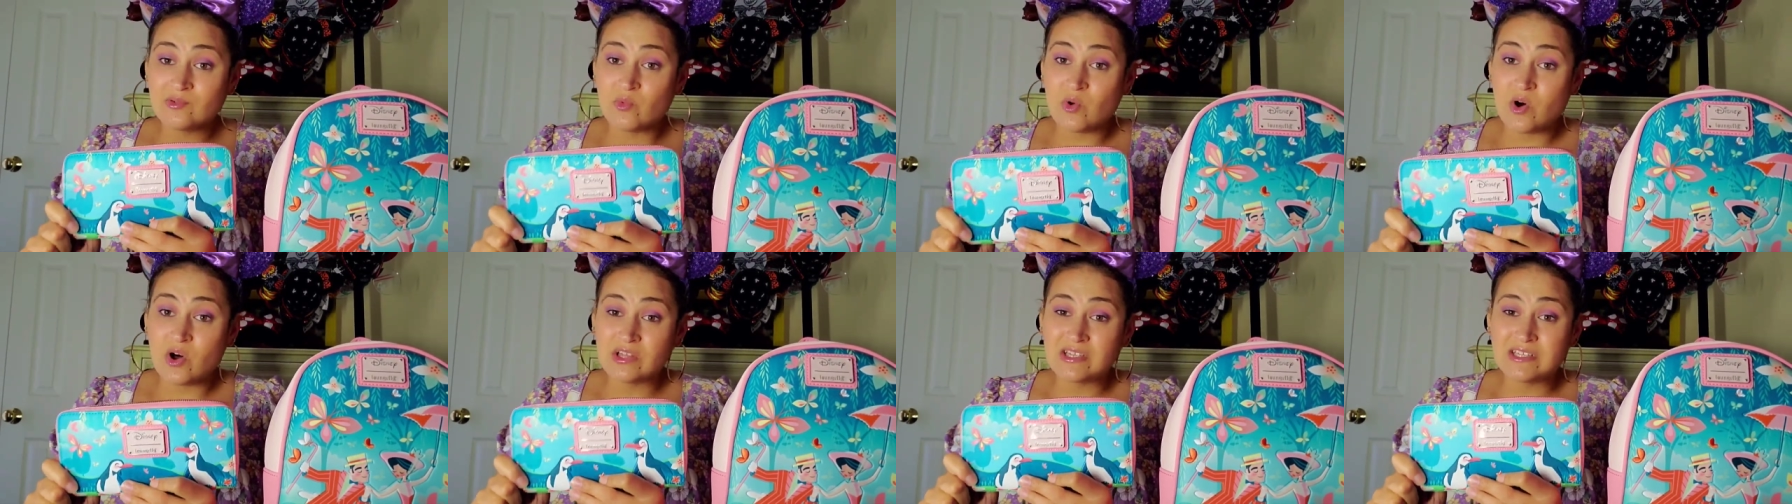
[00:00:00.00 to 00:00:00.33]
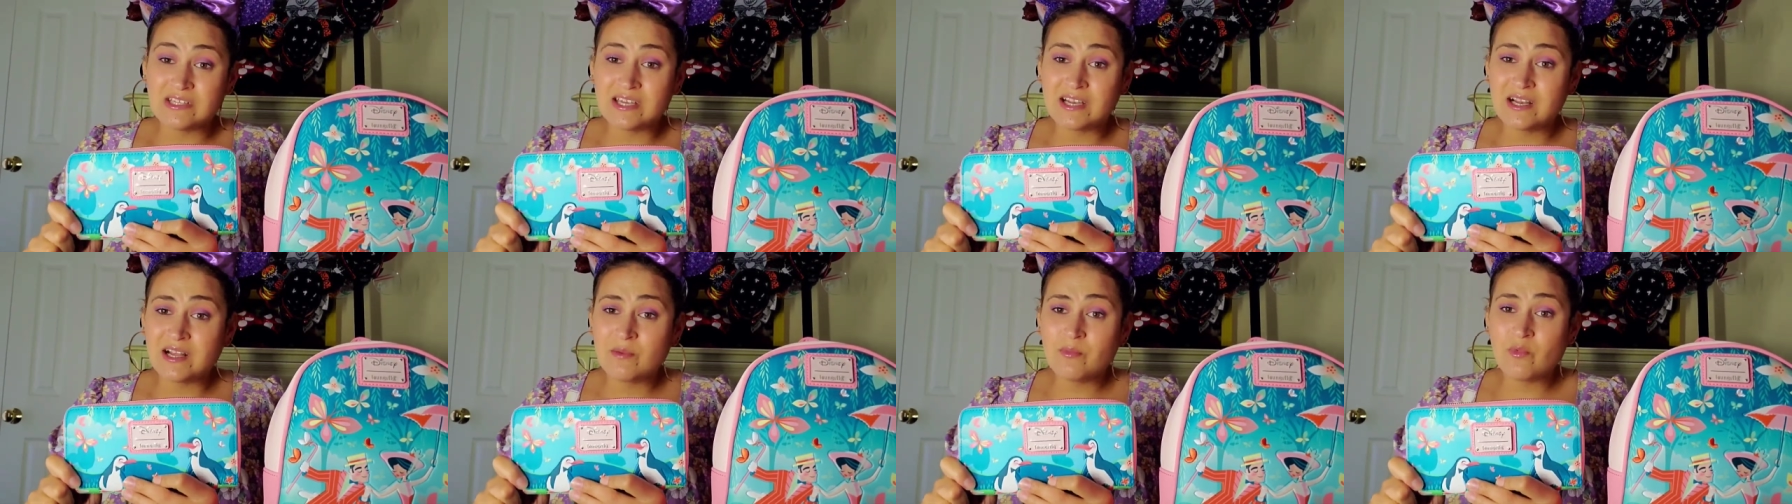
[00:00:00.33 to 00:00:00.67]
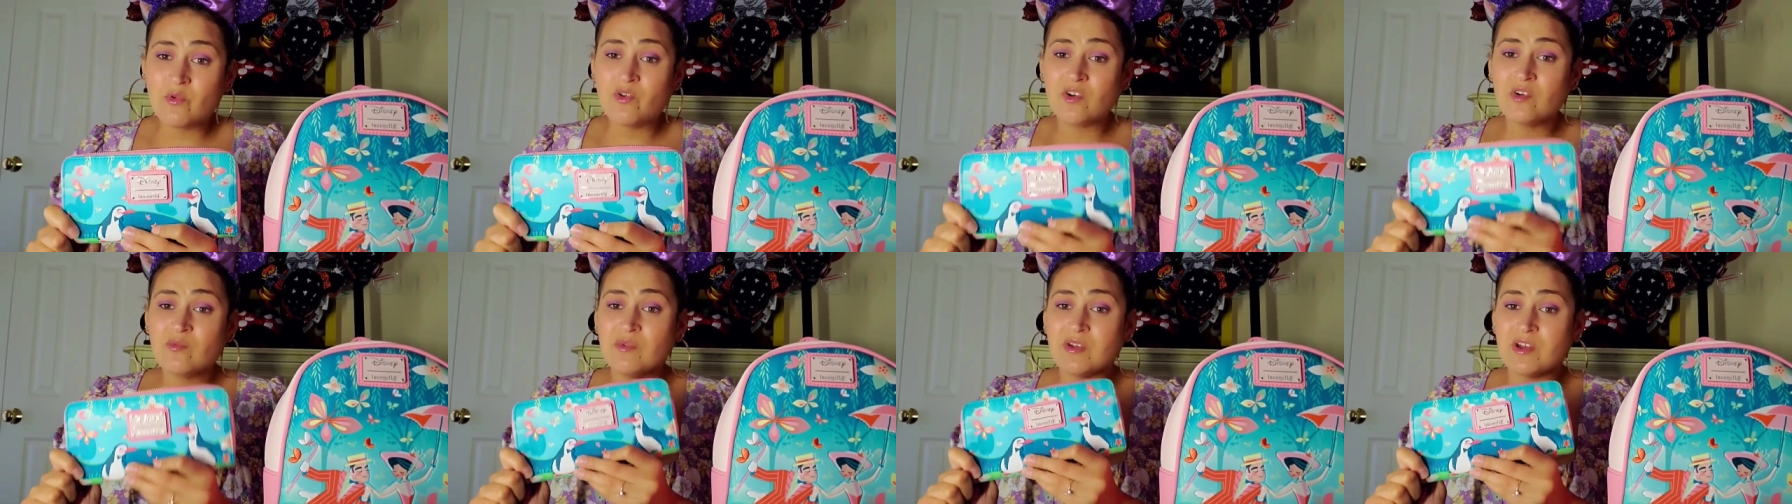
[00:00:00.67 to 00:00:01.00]
wallet
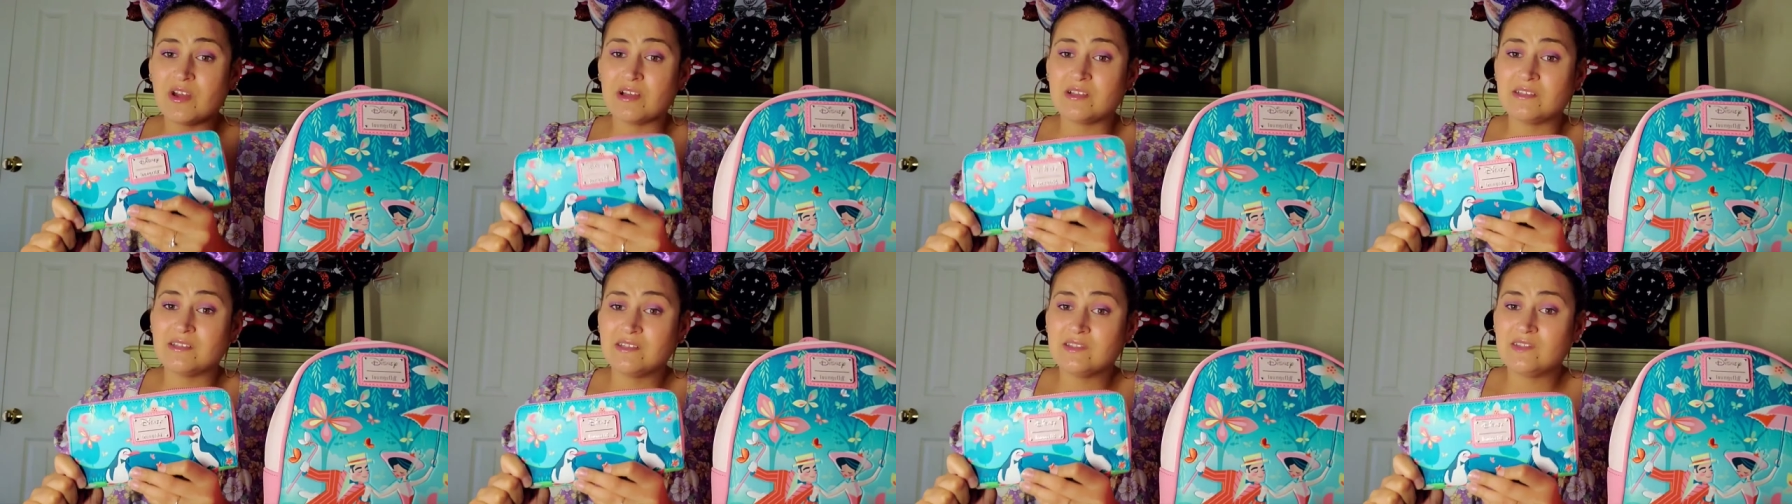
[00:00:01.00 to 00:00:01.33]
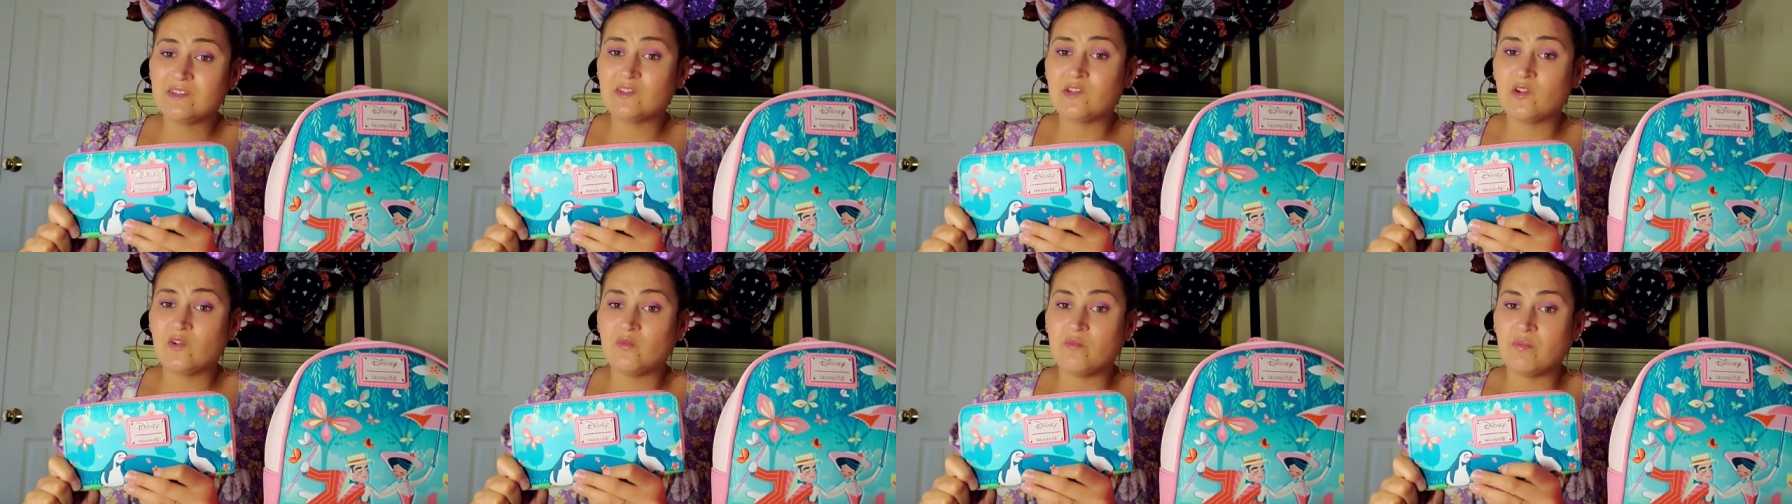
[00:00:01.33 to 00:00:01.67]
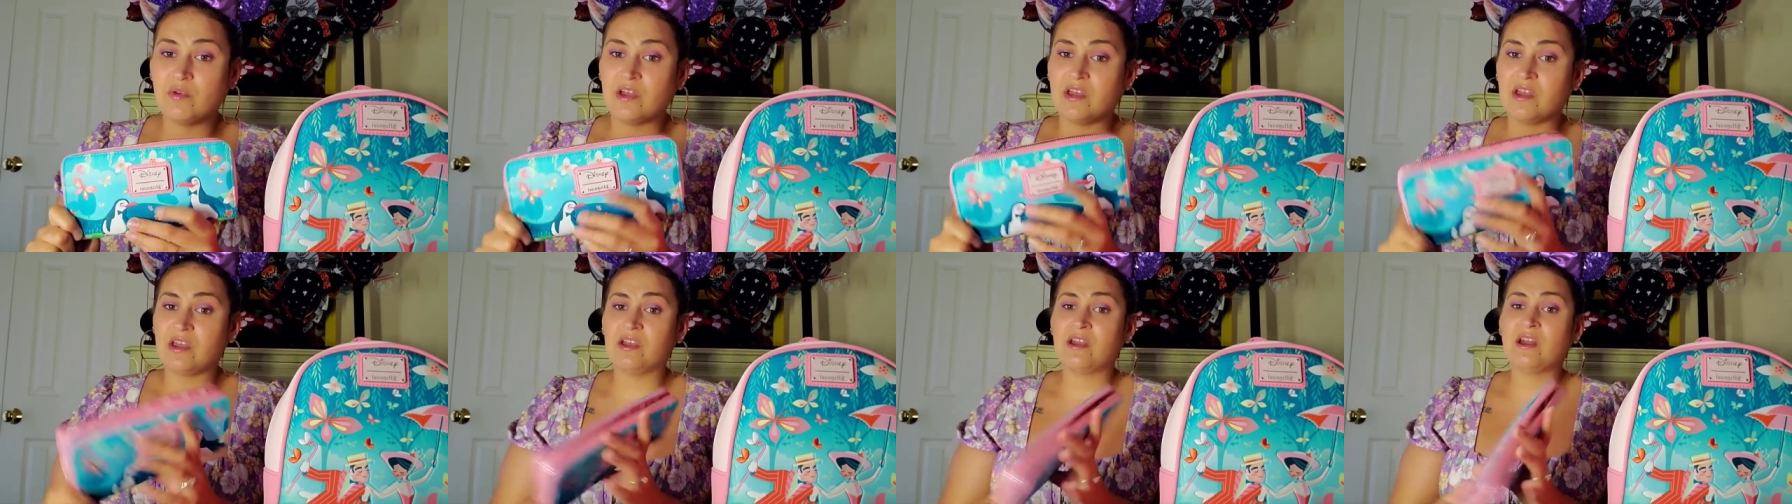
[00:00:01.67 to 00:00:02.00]
anymore because it's so
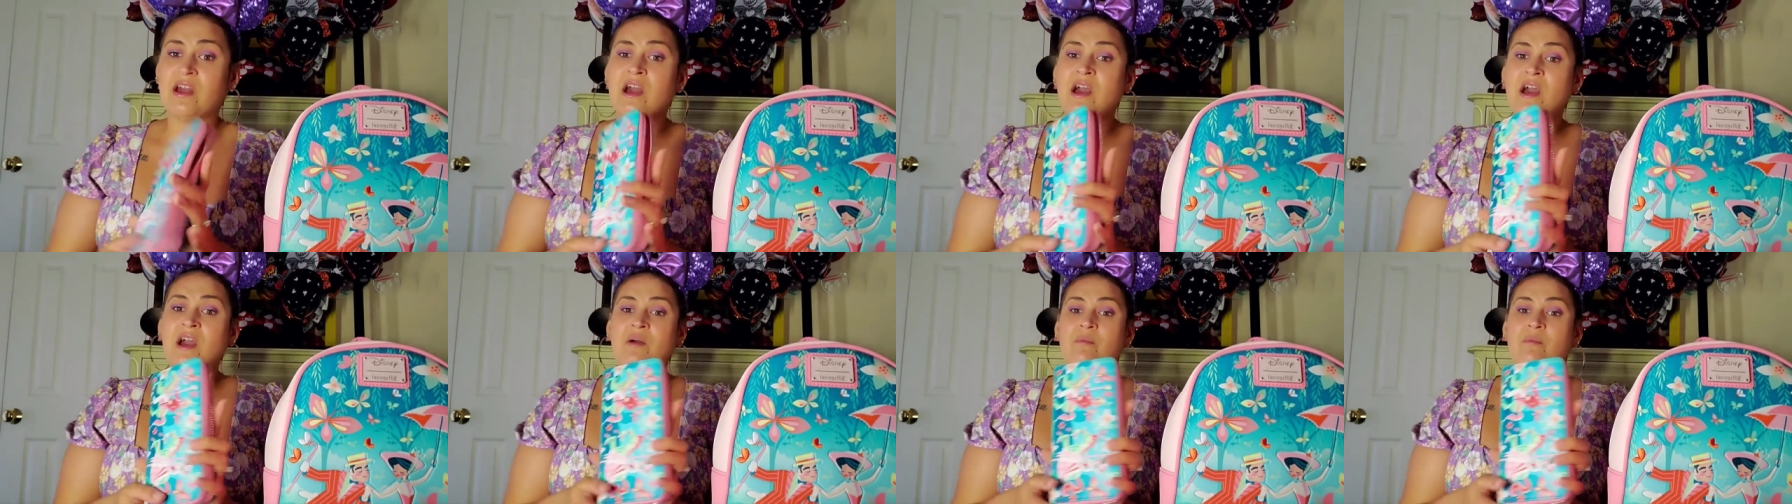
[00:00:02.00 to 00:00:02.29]
big,